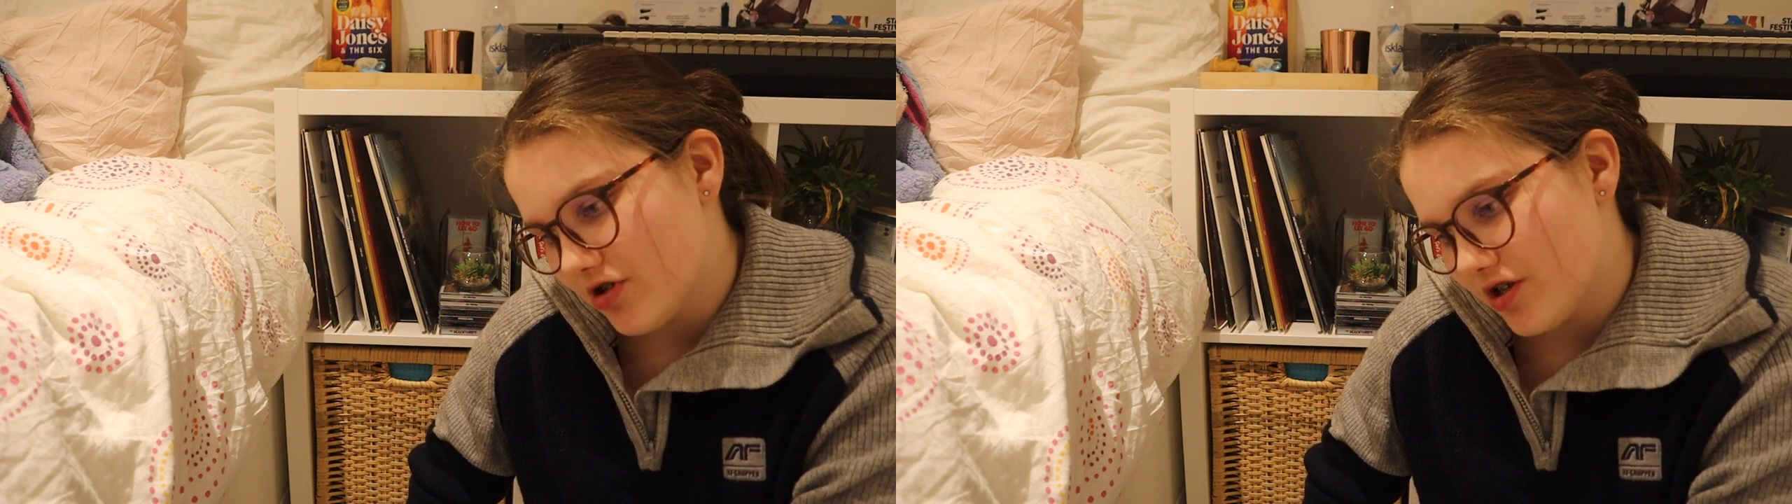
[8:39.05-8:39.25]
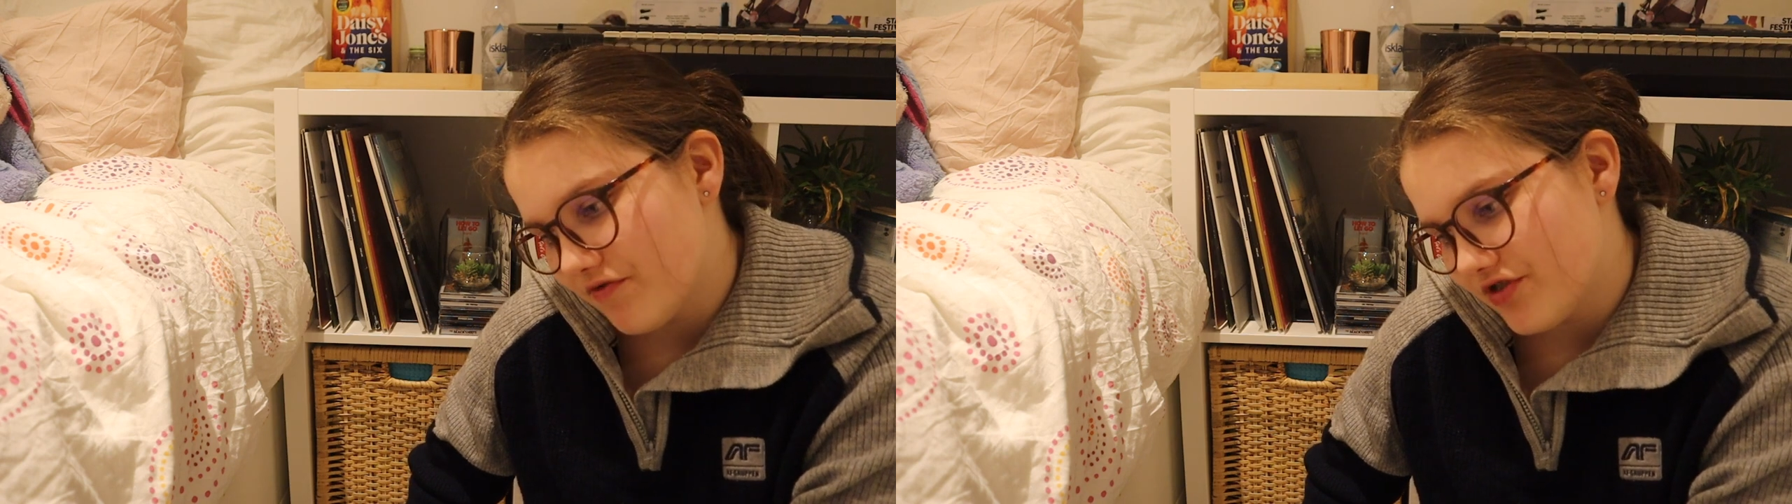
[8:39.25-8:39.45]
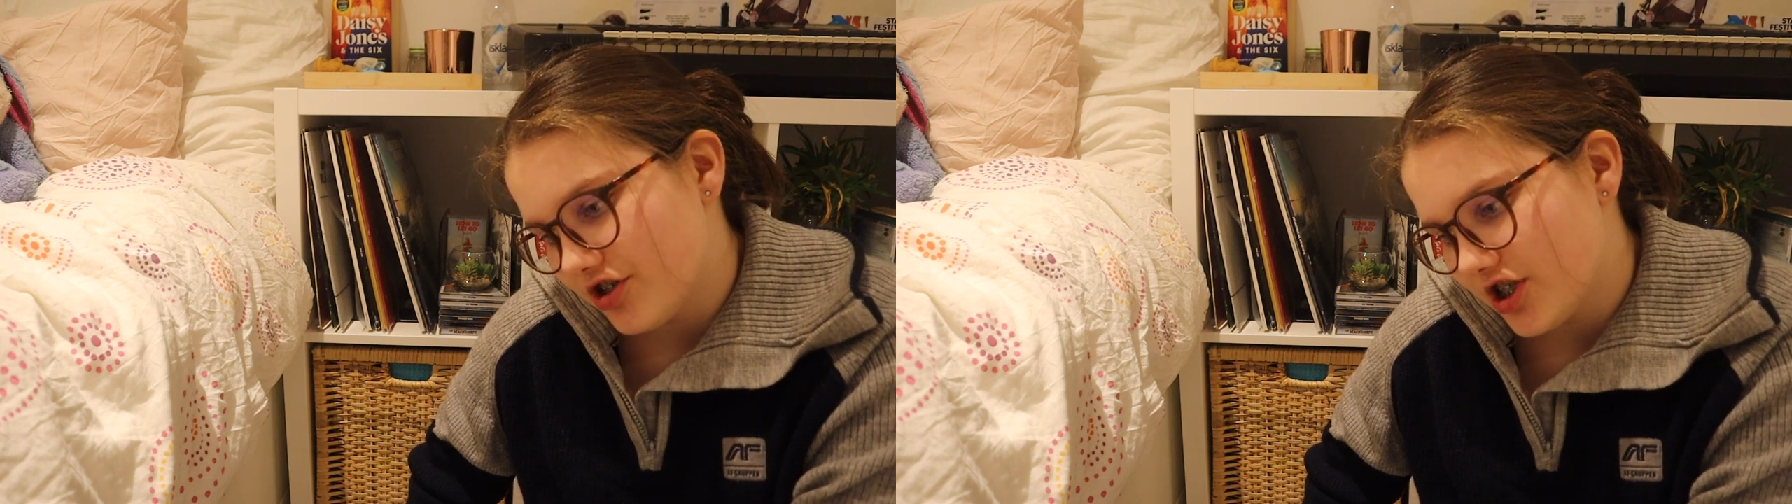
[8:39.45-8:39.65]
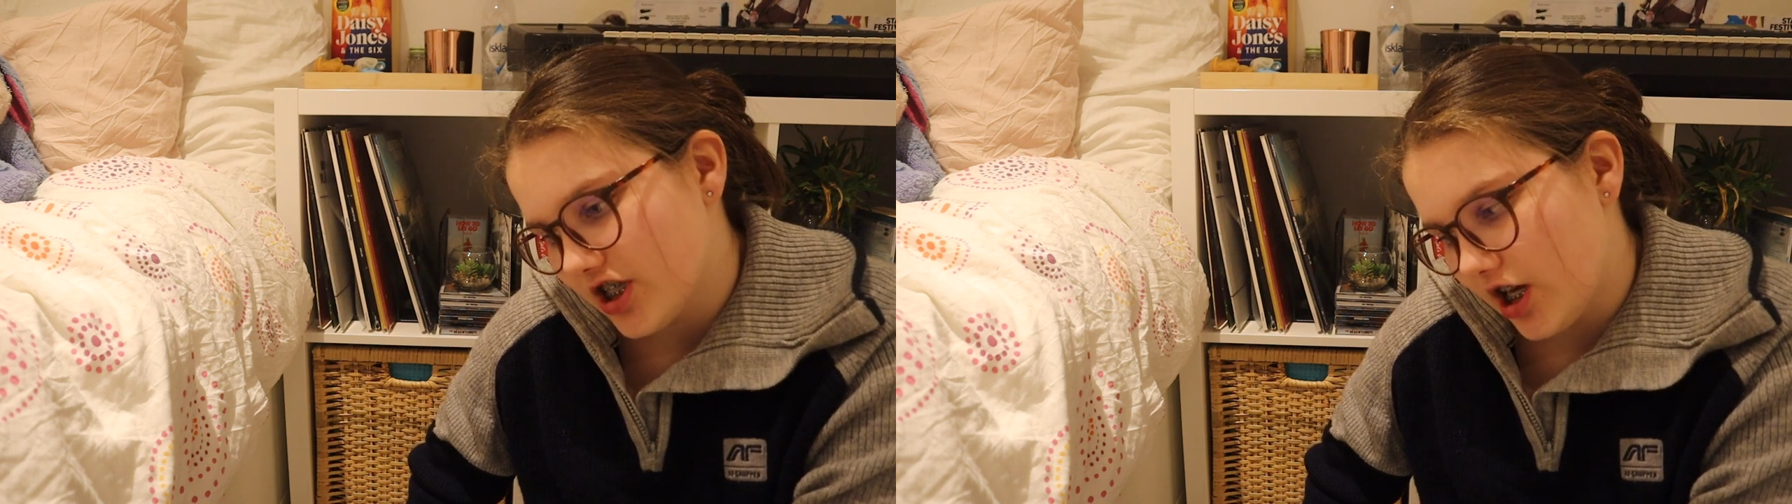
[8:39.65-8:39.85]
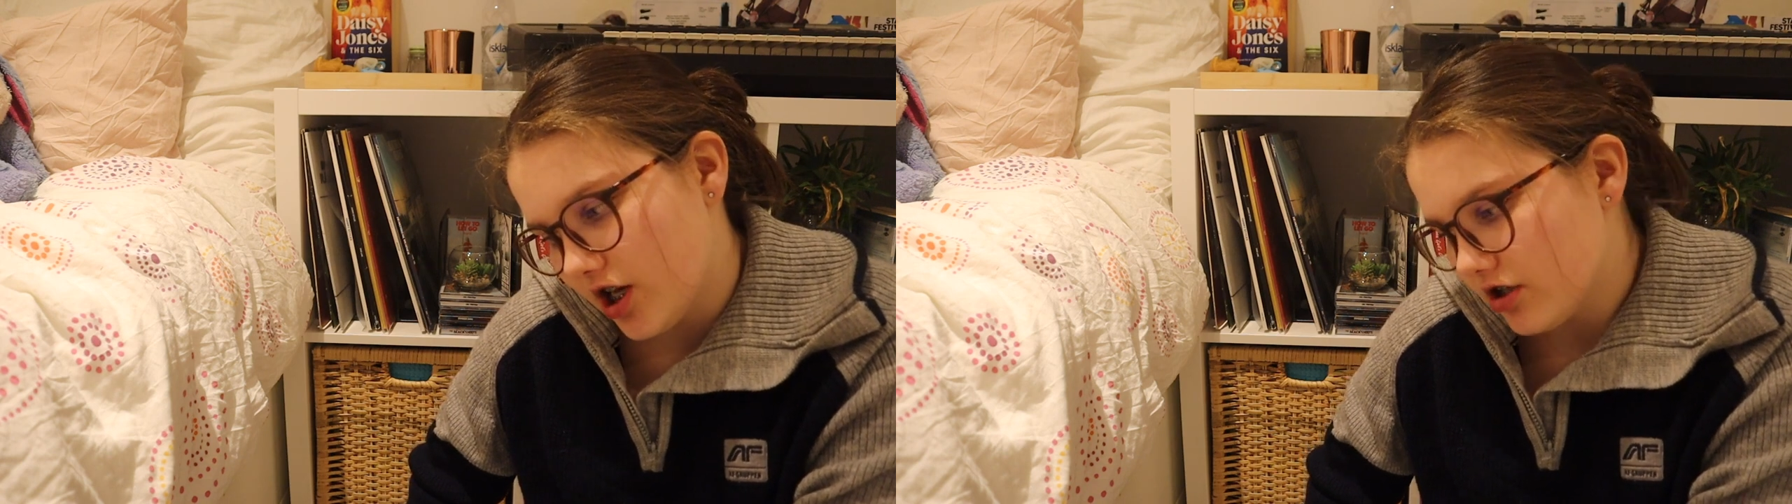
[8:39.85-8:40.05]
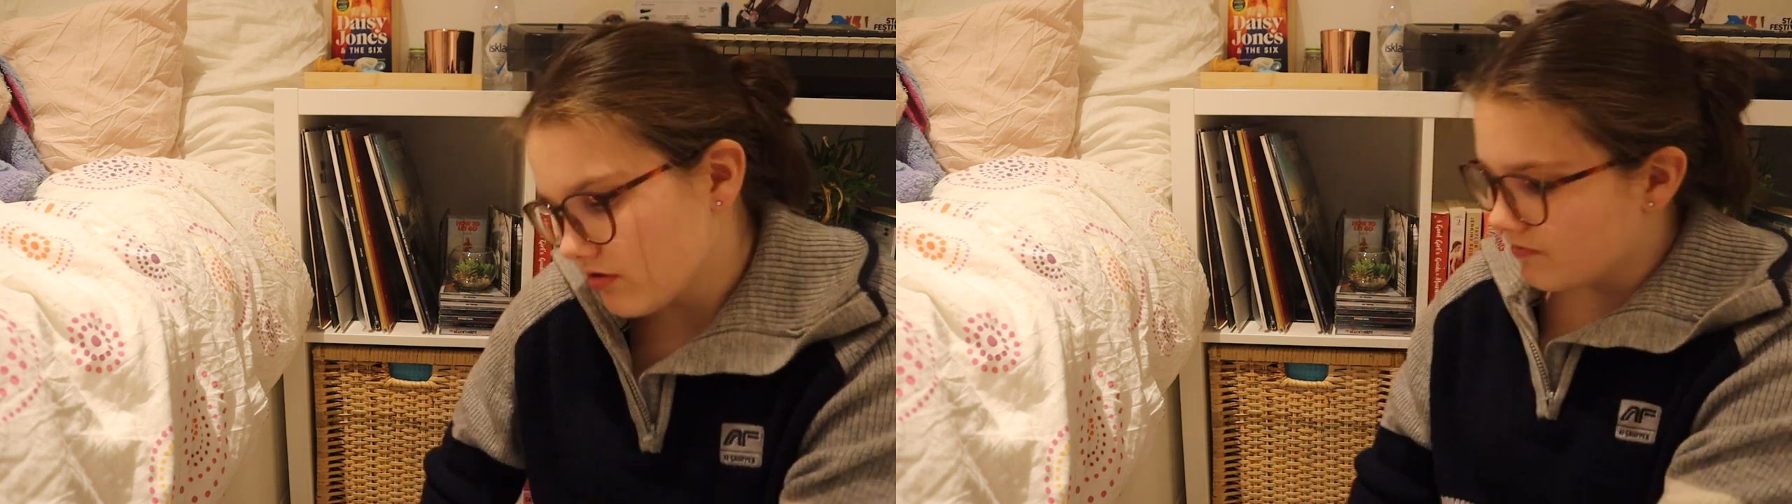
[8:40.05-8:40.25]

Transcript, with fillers: and I'm very sad.